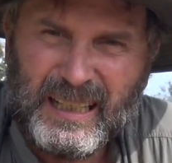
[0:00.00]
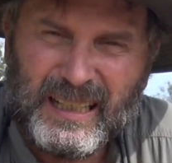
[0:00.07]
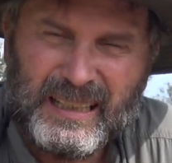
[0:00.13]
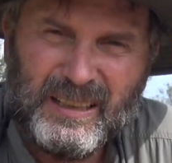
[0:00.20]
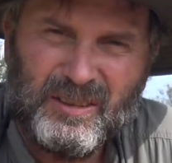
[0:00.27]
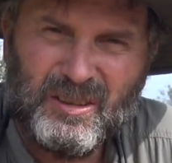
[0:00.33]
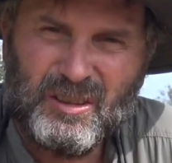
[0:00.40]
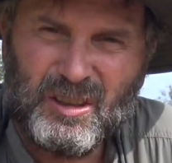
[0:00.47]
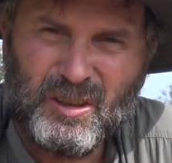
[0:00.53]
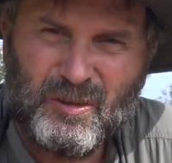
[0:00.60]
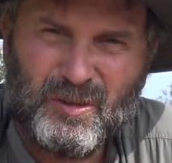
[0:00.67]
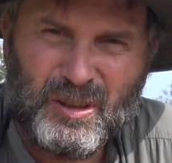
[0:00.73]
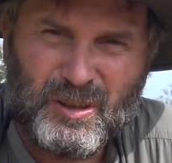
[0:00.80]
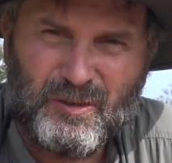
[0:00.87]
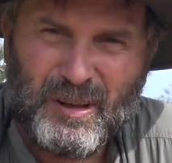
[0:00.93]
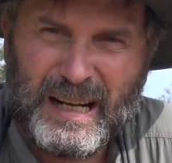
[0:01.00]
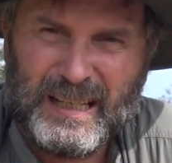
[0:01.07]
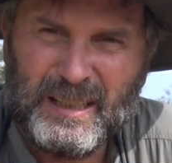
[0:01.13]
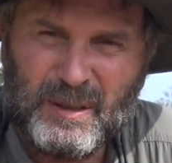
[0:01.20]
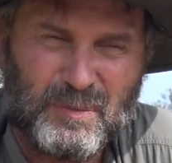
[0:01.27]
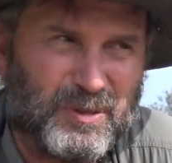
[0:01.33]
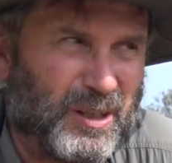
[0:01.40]
And these are just fish
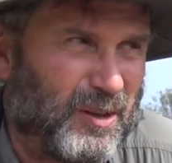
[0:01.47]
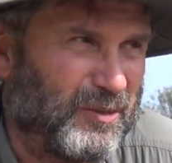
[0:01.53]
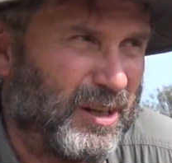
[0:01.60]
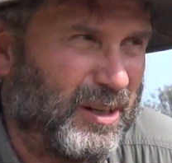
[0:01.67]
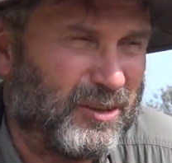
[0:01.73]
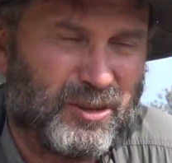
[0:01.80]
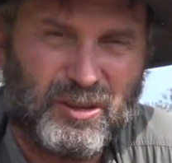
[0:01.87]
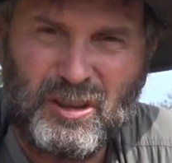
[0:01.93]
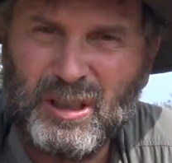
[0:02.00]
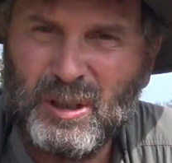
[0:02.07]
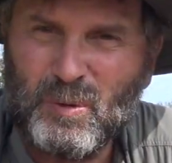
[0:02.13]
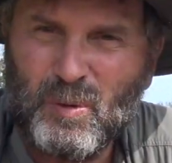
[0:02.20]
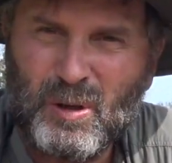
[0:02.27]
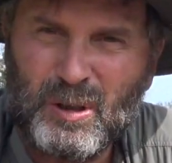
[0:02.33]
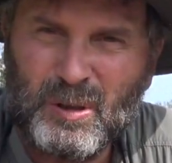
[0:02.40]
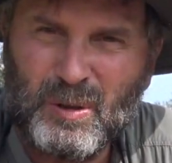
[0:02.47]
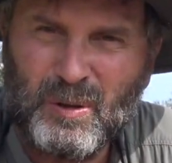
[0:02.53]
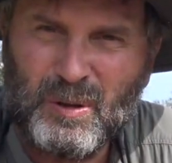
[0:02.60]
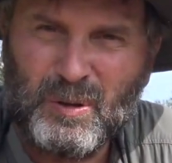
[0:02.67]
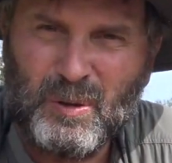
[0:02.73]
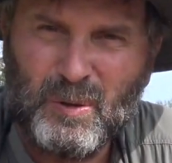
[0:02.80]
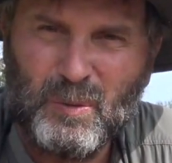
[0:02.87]
finding themselves out in skinny water
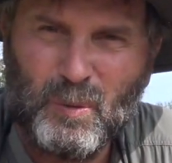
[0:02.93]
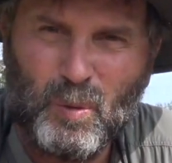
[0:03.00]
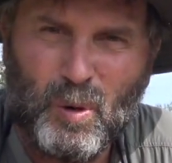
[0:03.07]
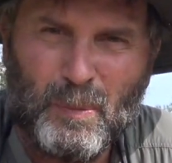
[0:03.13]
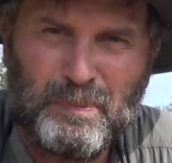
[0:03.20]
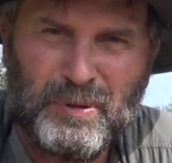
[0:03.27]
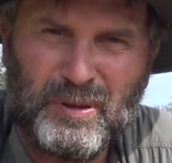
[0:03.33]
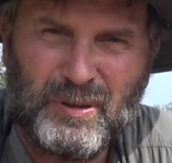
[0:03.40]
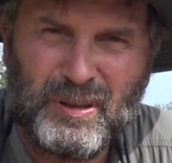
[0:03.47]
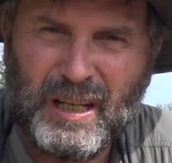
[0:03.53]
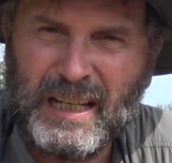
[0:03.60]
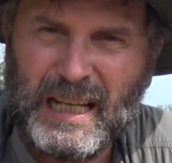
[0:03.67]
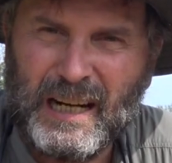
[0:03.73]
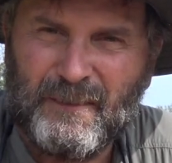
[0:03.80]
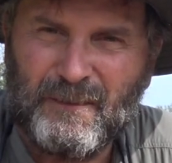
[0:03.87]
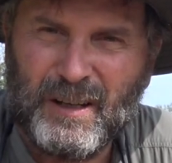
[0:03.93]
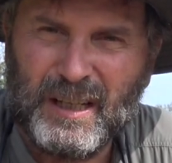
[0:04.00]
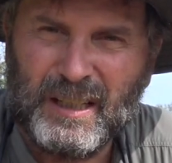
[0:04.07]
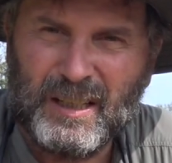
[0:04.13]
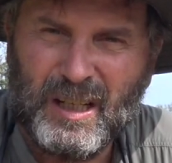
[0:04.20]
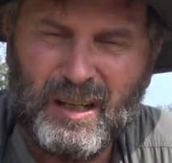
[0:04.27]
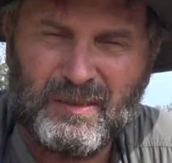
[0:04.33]
going, whoops, I got to
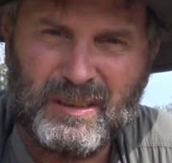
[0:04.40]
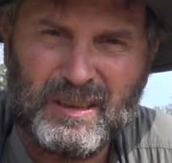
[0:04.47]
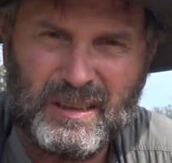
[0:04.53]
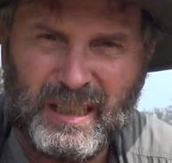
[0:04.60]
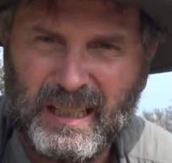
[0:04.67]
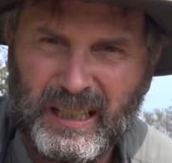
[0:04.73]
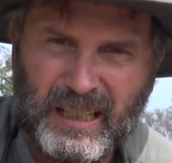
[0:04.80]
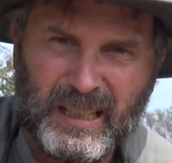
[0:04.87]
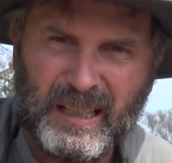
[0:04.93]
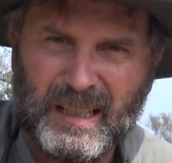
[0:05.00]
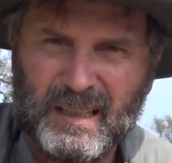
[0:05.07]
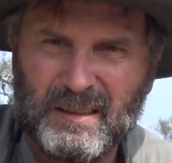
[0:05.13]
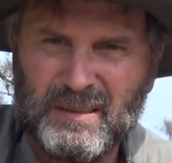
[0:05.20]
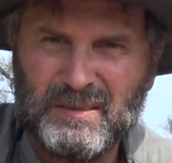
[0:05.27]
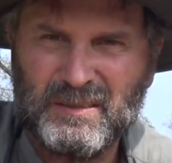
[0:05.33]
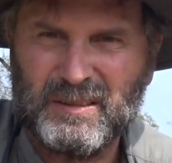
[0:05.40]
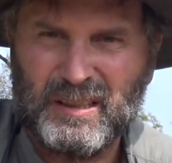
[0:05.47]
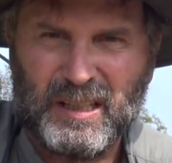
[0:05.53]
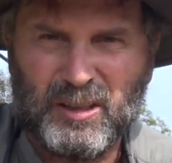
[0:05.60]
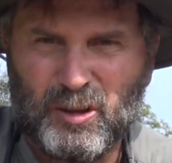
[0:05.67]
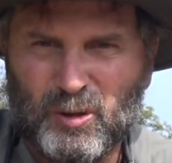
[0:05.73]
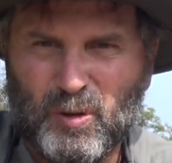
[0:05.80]
find cover. And
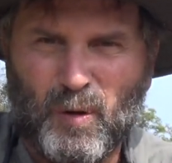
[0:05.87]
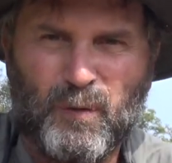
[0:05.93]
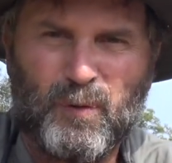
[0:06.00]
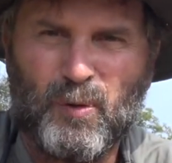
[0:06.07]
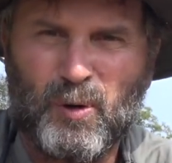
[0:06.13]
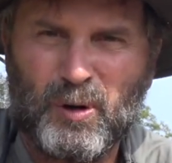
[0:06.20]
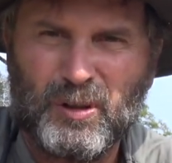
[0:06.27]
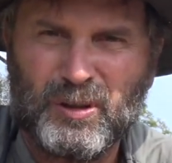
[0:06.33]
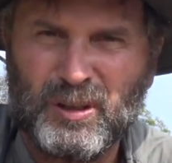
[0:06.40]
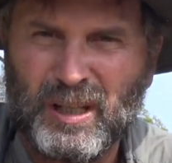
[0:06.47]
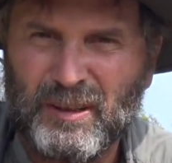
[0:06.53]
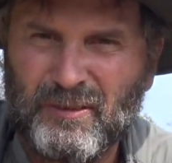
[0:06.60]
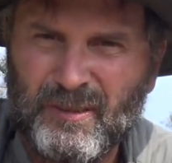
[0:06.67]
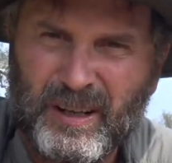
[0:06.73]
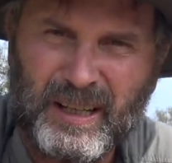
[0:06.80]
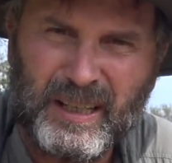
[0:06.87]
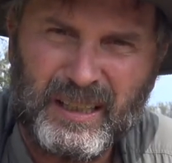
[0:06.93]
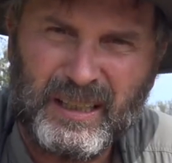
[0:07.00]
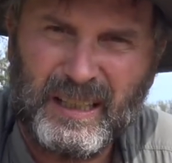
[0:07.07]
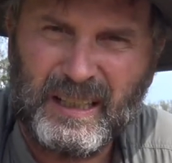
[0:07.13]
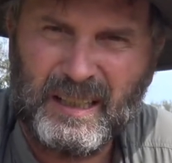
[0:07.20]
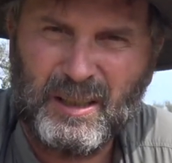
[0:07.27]
they just go forward until I
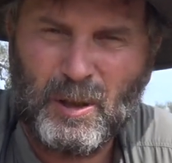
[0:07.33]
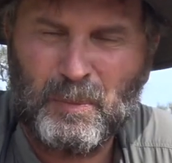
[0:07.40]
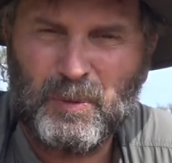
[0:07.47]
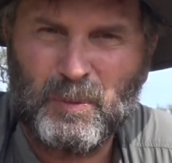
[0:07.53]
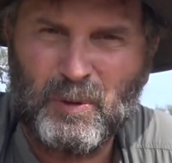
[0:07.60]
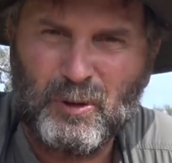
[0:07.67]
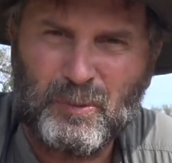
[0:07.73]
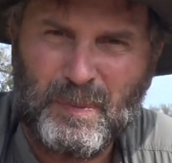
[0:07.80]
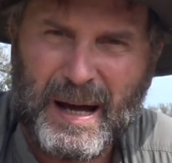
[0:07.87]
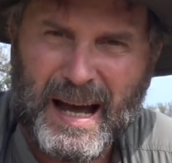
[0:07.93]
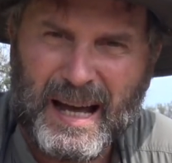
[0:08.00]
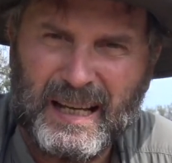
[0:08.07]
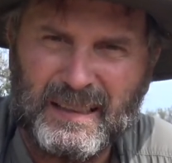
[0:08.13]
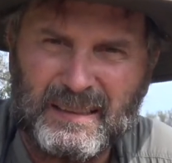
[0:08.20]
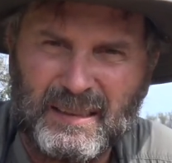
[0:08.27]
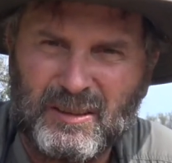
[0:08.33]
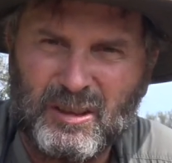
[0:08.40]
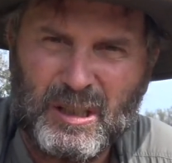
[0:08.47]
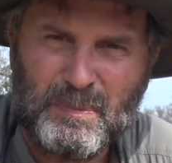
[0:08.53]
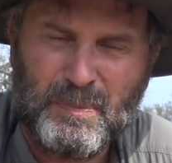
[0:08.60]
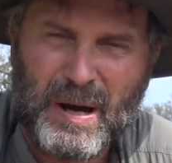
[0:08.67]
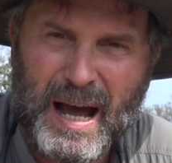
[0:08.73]
find a comfortable spot, a
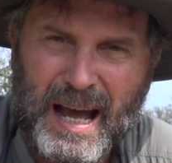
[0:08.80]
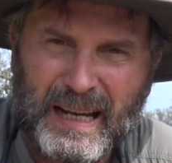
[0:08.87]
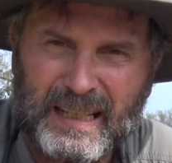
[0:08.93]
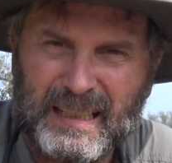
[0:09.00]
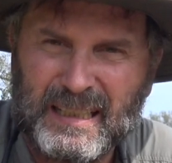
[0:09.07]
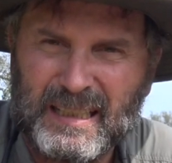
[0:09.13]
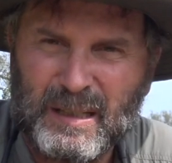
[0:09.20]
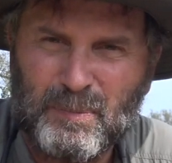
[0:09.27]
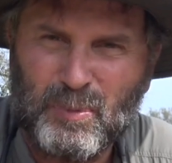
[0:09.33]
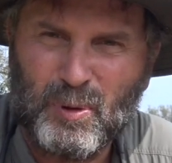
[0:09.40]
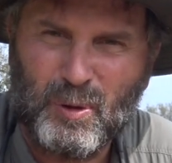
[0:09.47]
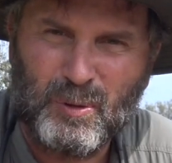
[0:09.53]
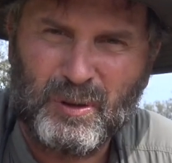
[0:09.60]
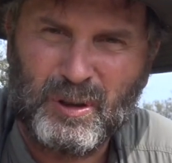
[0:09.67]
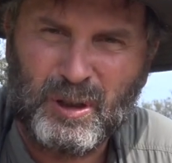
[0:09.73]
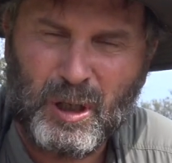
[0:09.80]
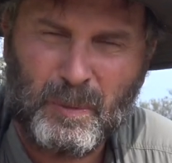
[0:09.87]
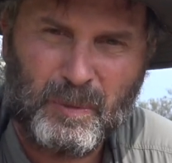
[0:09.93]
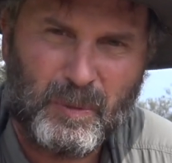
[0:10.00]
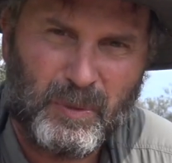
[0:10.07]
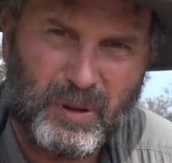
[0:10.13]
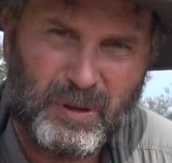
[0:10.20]
deep pocket, a deep pool with a
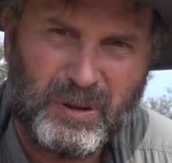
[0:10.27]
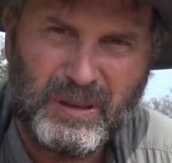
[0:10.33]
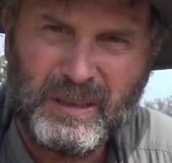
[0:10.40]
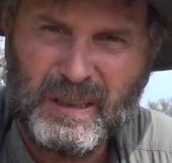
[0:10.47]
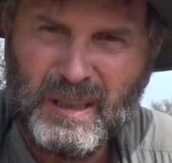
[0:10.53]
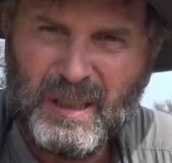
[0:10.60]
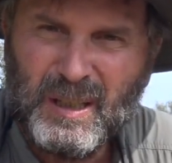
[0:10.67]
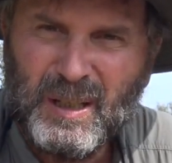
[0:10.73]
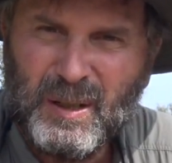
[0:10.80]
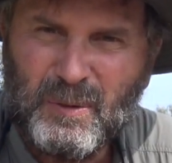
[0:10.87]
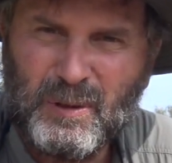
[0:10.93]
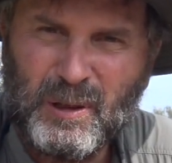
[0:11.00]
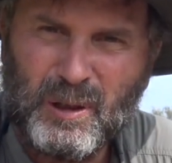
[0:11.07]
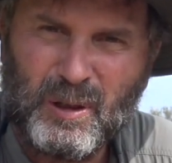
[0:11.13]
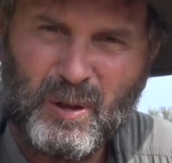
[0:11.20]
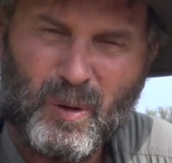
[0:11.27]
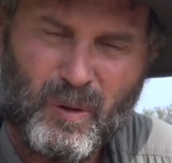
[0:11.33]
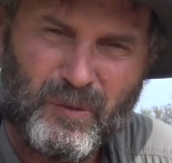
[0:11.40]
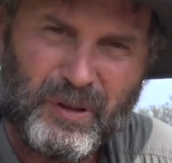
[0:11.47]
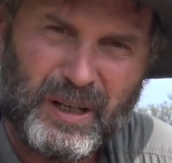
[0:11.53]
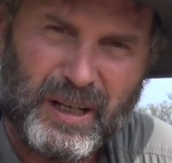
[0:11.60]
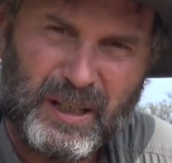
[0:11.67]
comfortable with a little
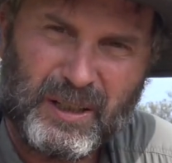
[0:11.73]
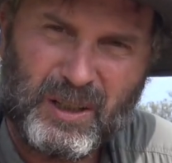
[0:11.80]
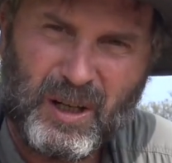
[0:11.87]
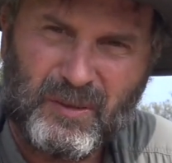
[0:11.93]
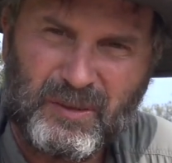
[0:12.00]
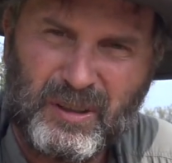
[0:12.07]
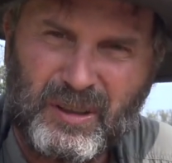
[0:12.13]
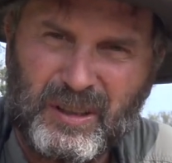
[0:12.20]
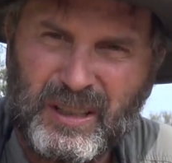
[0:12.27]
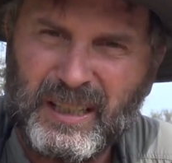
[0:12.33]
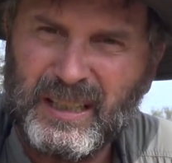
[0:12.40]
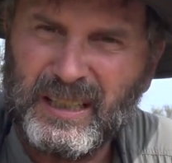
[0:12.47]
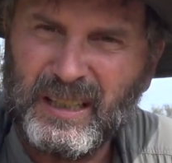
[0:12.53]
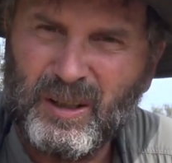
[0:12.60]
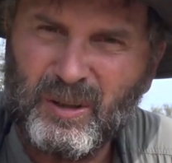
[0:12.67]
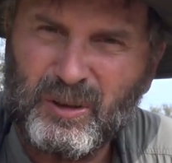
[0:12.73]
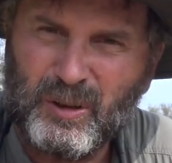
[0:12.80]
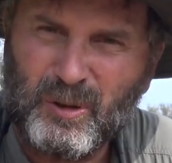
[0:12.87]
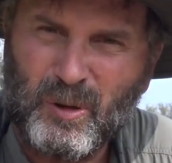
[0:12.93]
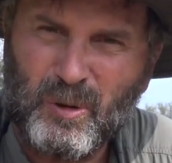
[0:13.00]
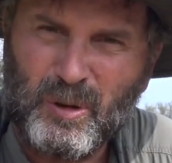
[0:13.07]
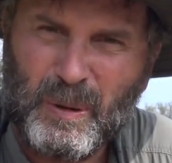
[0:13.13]
overhead cover and that'll
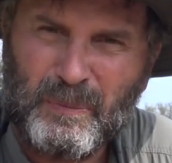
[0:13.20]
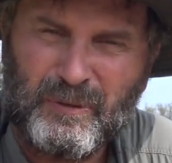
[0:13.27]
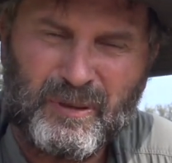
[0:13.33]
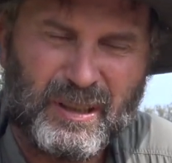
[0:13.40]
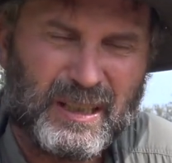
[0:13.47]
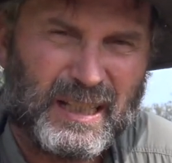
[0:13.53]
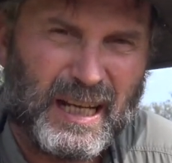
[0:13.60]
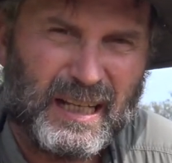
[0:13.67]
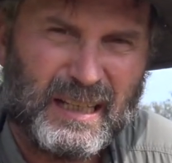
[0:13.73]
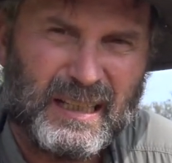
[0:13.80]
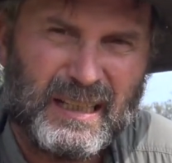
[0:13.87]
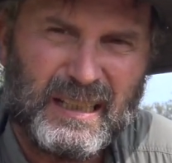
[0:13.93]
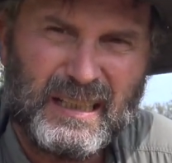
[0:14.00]
just hold up for today.